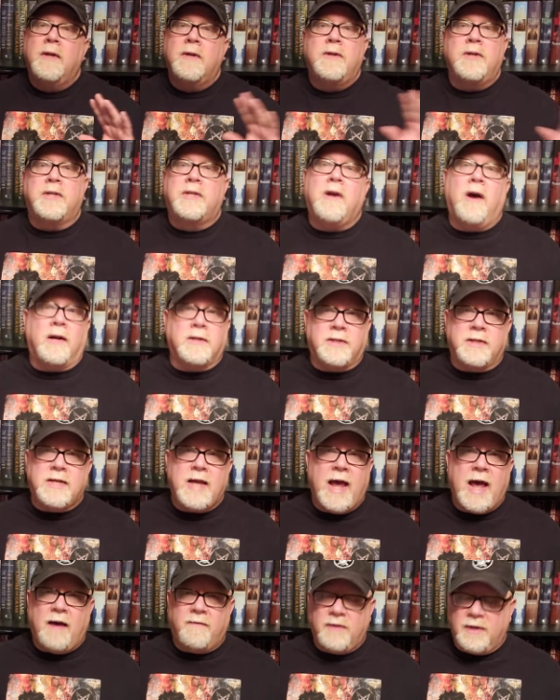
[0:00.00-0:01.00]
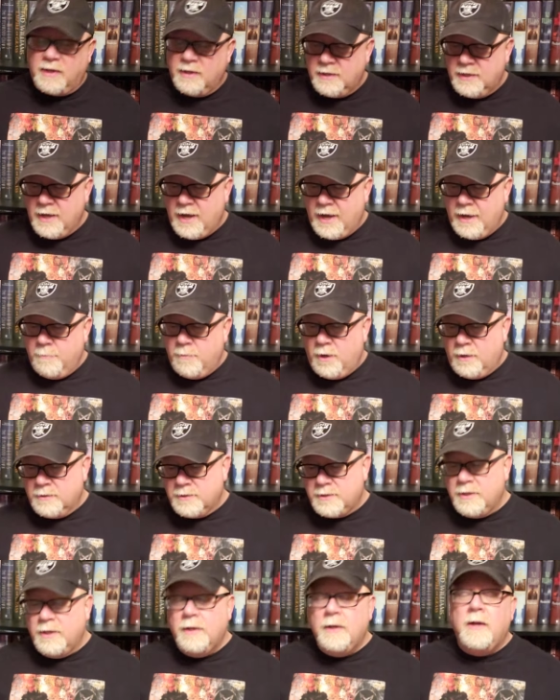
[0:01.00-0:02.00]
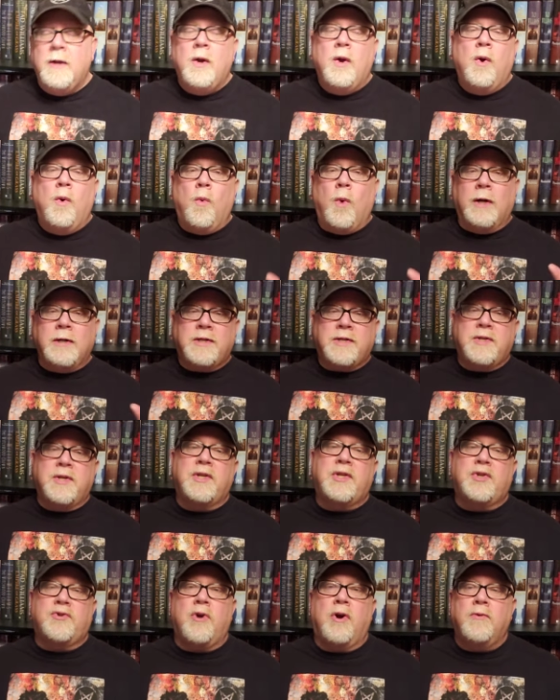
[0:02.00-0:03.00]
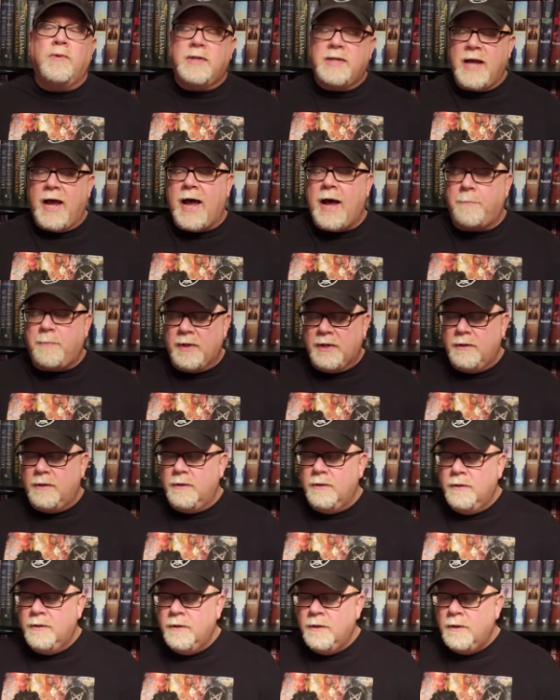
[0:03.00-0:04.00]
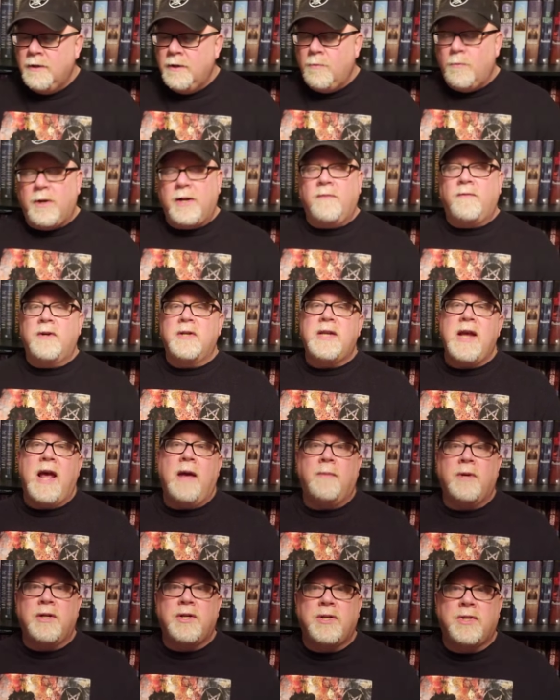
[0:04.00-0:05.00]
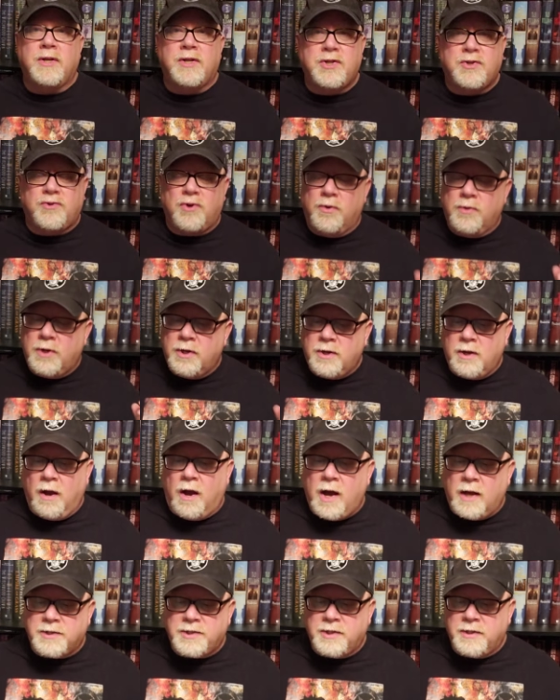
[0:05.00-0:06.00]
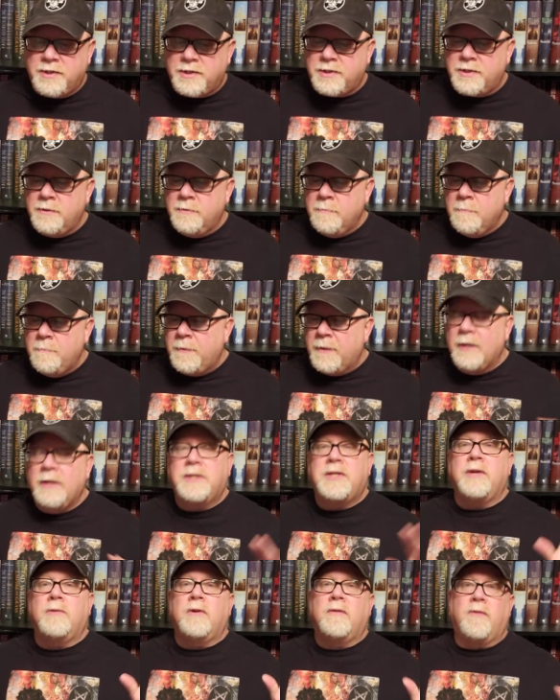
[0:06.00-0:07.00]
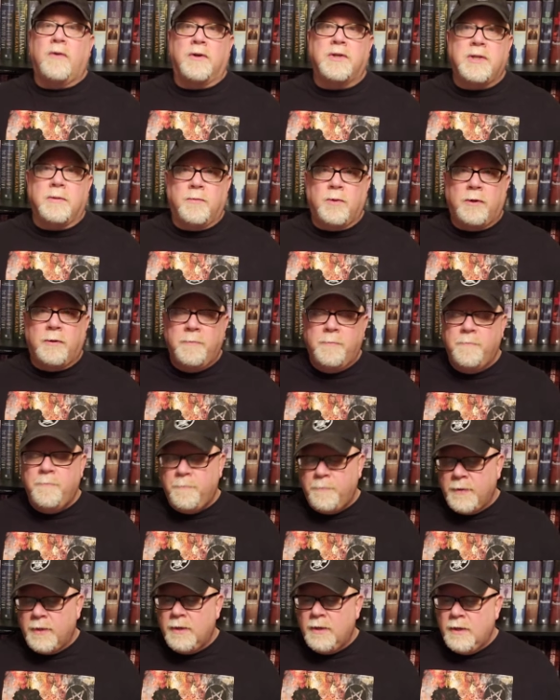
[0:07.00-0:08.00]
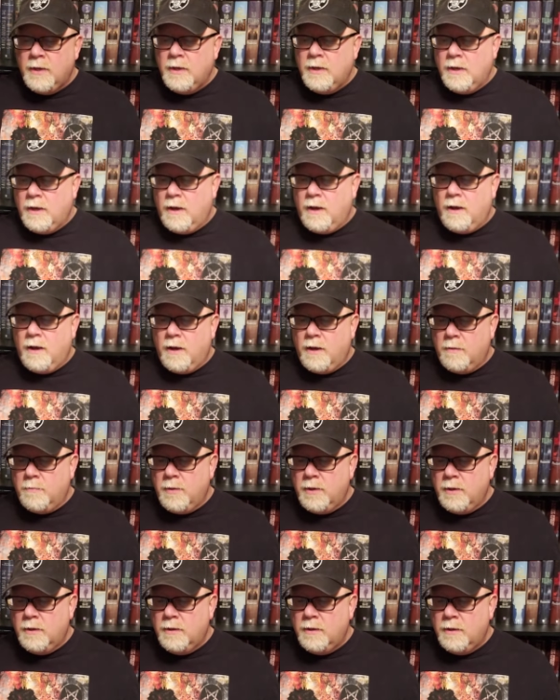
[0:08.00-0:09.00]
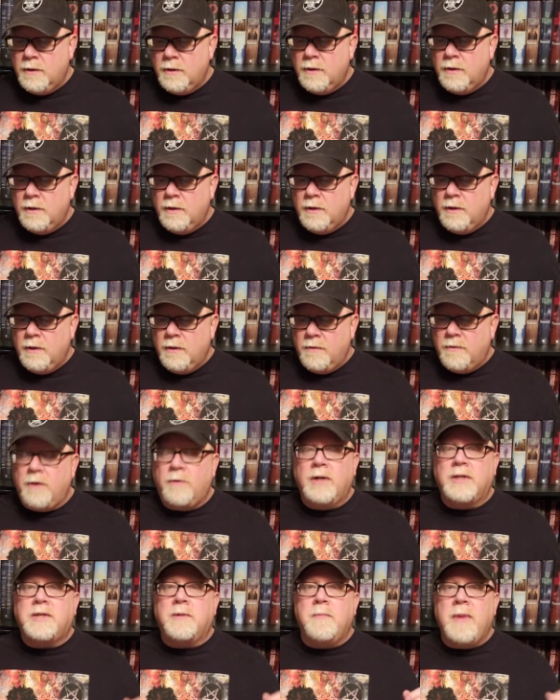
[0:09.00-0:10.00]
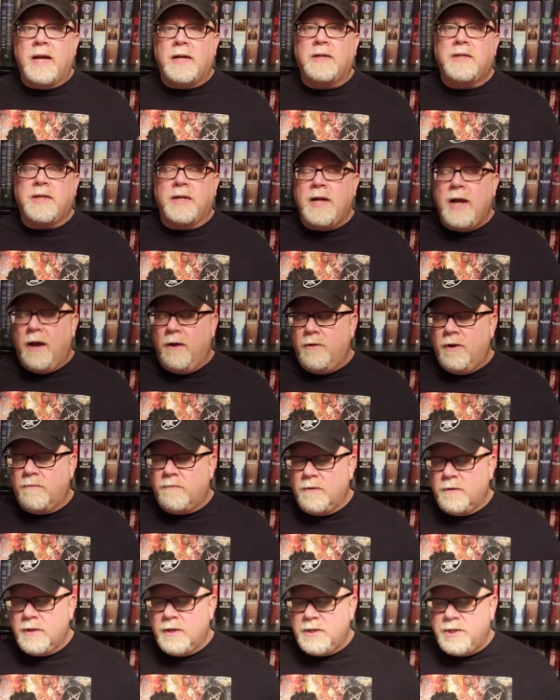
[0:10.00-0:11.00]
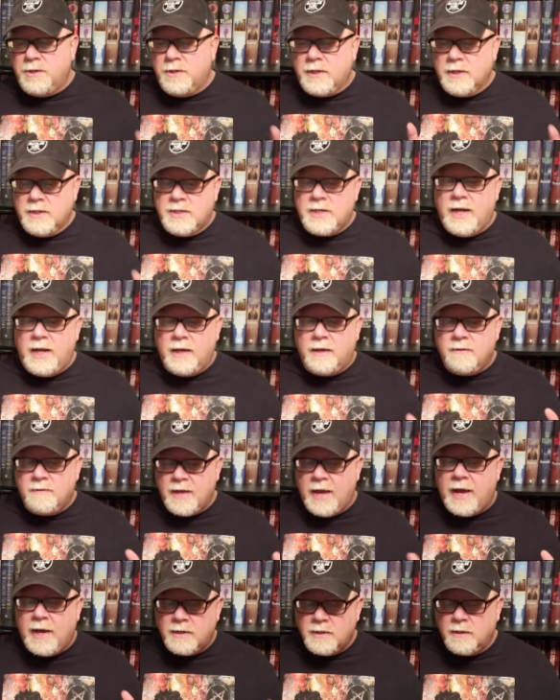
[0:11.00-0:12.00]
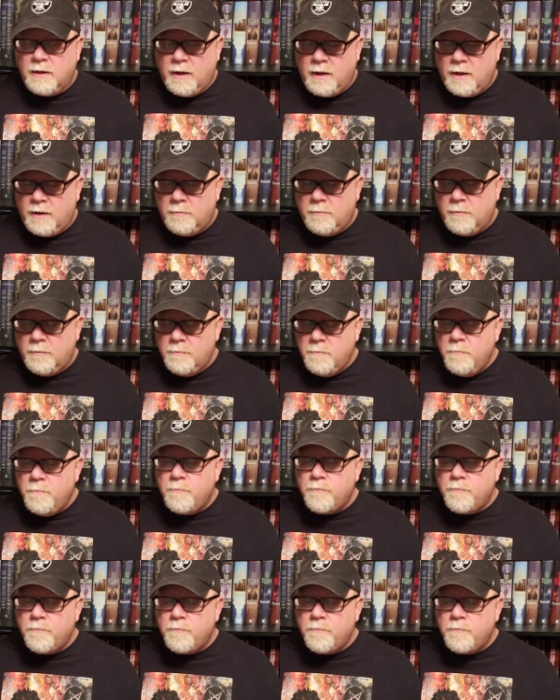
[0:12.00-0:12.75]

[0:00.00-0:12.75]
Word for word: It just causes havoc in the eyeballs. Once the strokes happen, whatever damage the stroke causes is irreversible. Um, there is a medicine, however, that you can take that um,